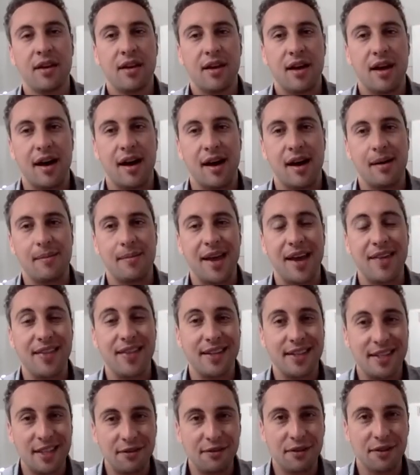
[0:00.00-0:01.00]
Um, and the
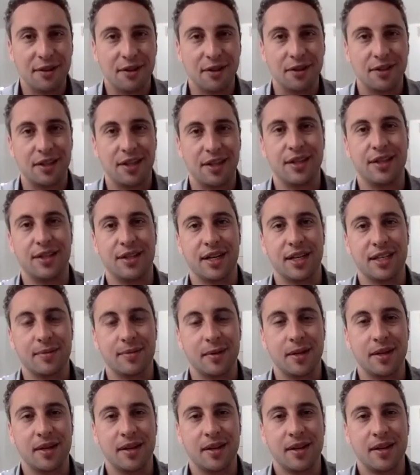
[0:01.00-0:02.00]
difficulty
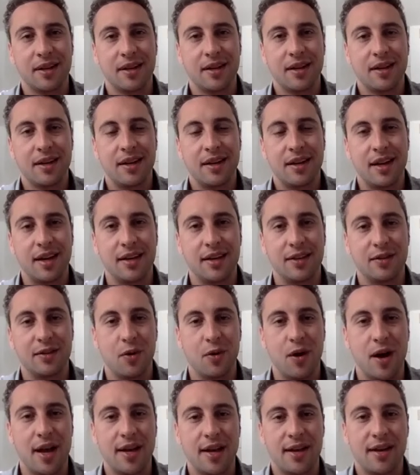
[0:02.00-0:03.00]
adjustment is
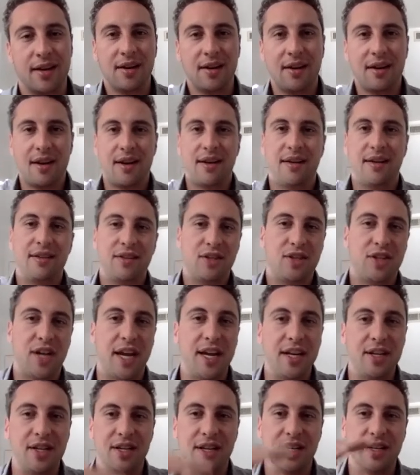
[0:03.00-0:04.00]
what
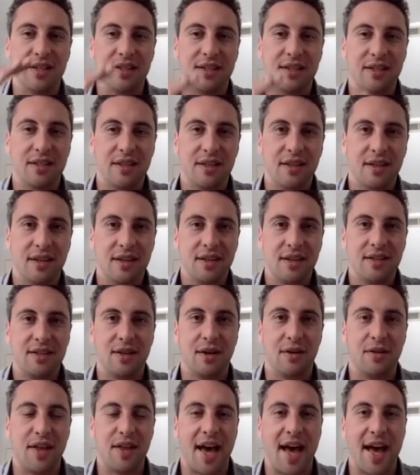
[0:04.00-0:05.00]
changes
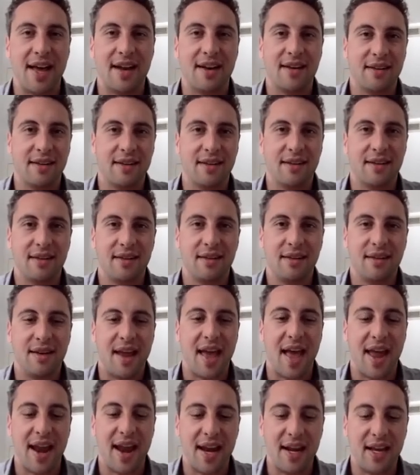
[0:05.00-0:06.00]
so that
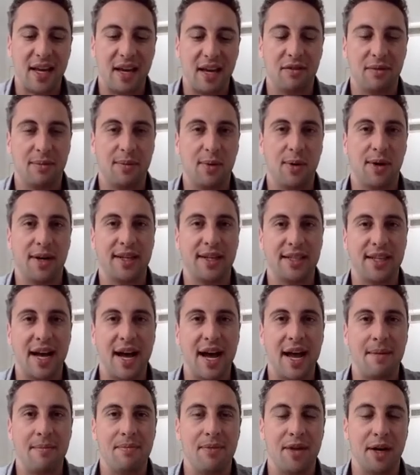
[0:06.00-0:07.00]
at any given point in
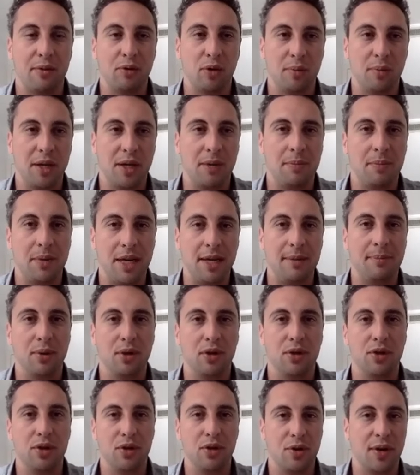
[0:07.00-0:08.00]
time, there will be
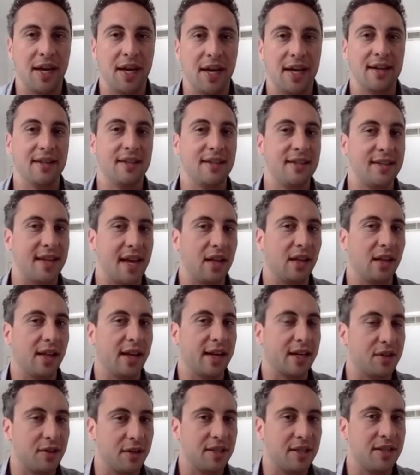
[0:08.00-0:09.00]
people who can sell
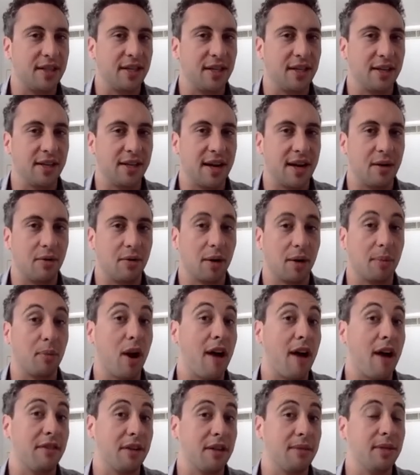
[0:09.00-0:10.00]
electricity to the network
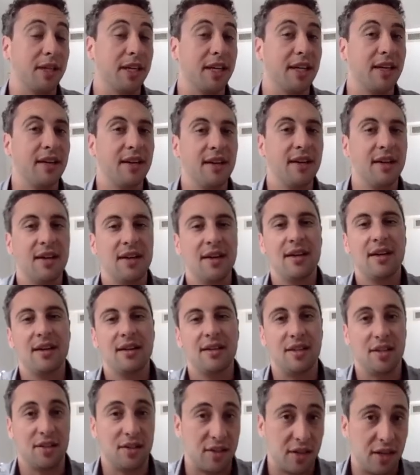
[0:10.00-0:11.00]
profitably
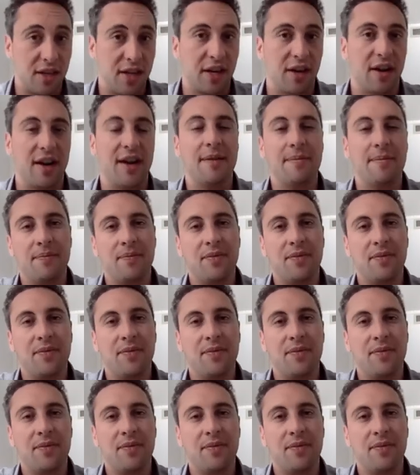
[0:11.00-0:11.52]
to secure it